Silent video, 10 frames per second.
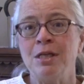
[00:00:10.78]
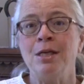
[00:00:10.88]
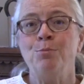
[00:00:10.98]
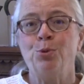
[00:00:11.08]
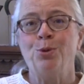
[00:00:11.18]

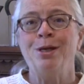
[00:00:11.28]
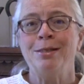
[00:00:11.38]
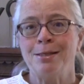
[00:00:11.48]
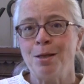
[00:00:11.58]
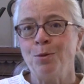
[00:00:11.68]
tea brewing,
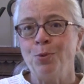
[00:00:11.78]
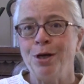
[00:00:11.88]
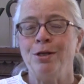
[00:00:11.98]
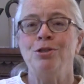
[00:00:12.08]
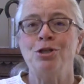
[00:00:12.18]

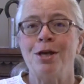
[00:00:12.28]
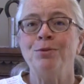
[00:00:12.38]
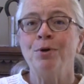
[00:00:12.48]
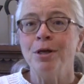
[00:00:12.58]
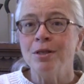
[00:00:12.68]
celebrating
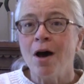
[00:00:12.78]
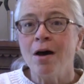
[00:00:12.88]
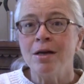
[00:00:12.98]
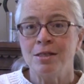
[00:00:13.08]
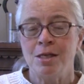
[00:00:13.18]
January, the
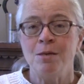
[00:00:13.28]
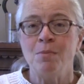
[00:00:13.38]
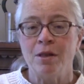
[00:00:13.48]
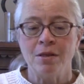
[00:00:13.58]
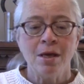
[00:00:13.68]
hot tea
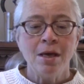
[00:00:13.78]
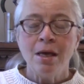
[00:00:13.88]
month.